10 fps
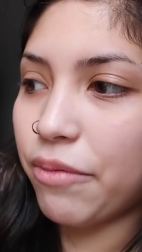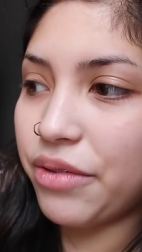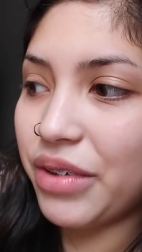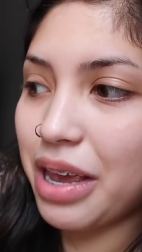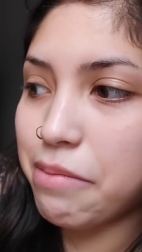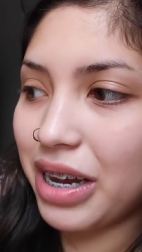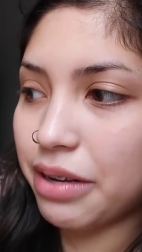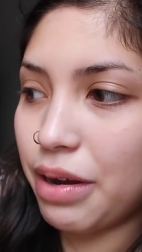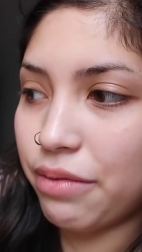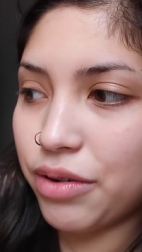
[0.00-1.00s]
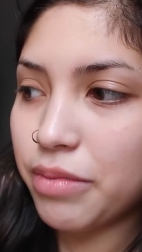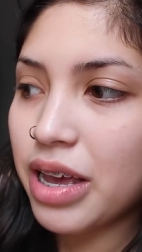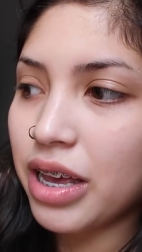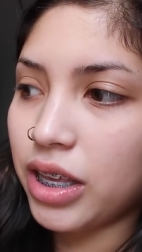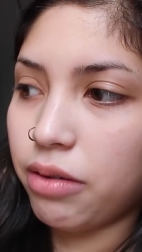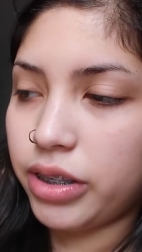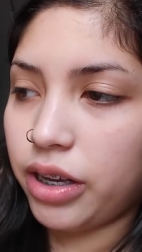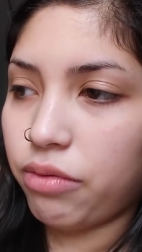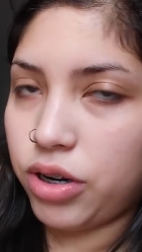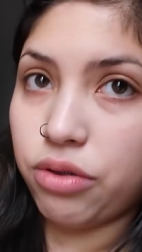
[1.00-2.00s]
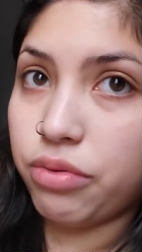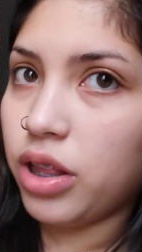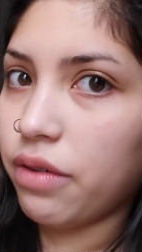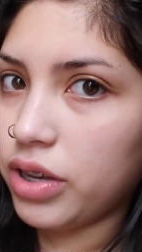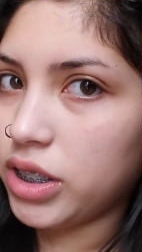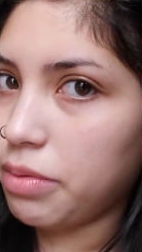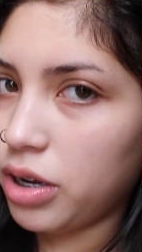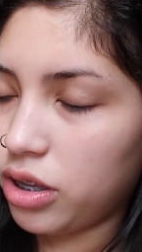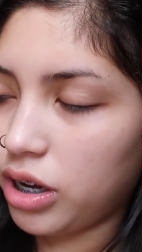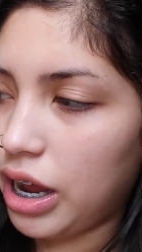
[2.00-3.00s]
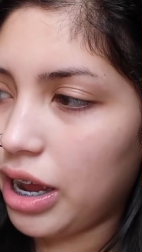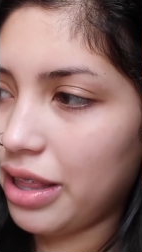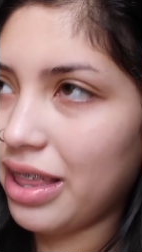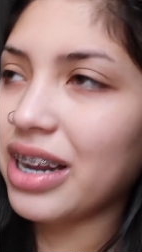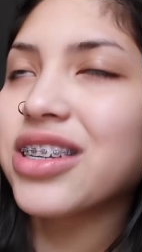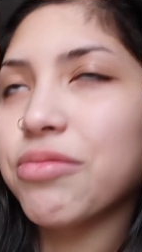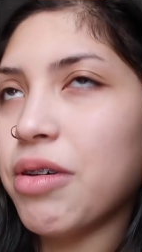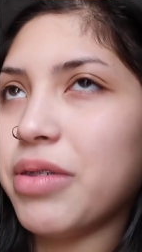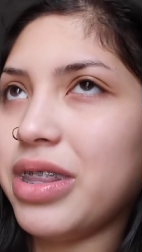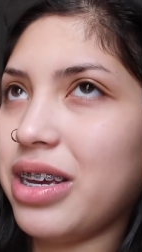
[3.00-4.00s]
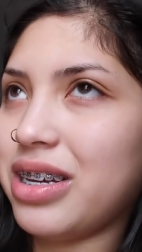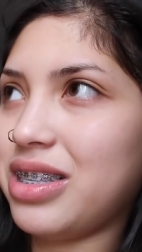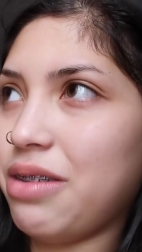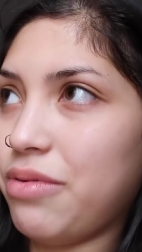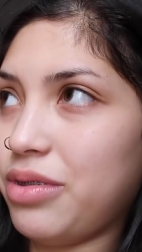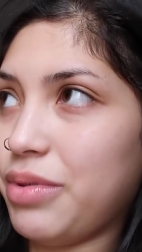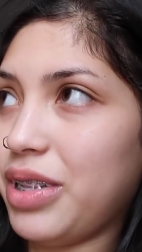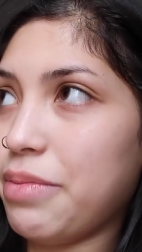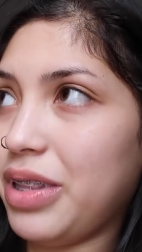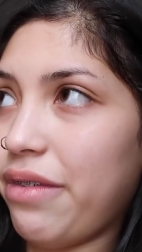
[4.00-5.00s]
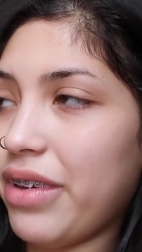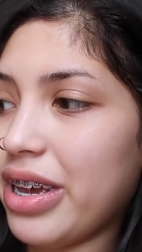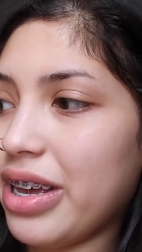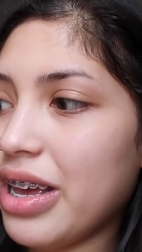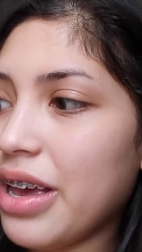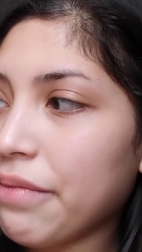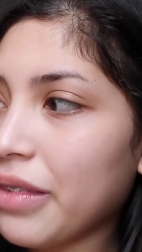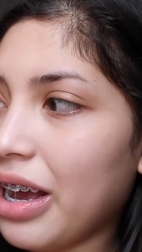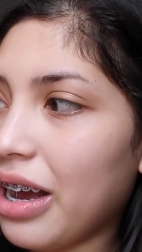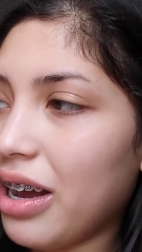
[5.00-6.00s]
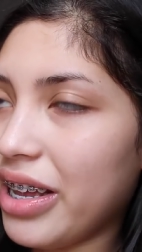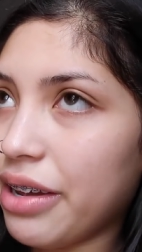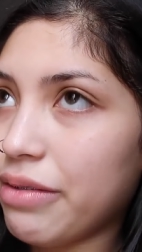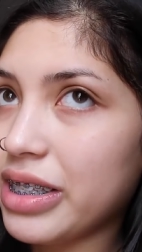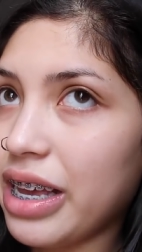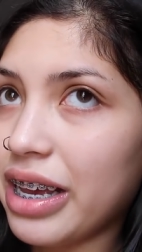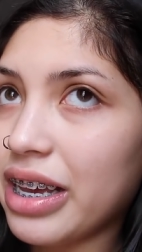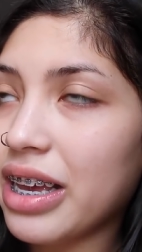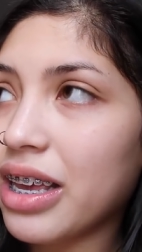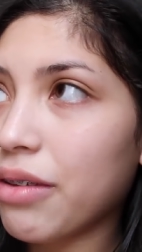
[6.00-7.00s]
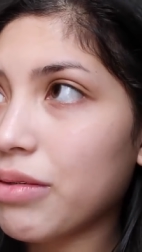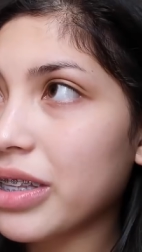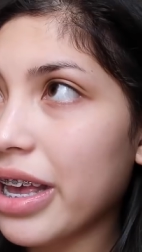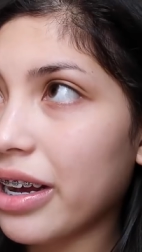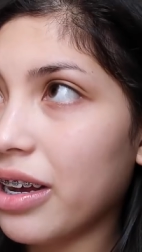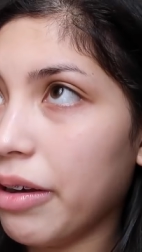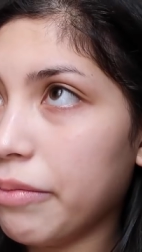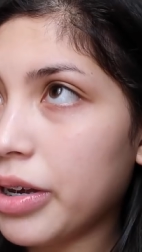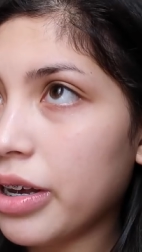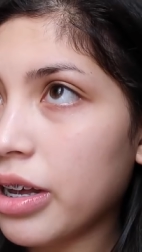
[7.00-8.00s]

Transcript: when we came back in my room, he was like, were you really FaceTiming another guy? And then I just went with it because he was really believing it. And he was like, were you really FaceTiming another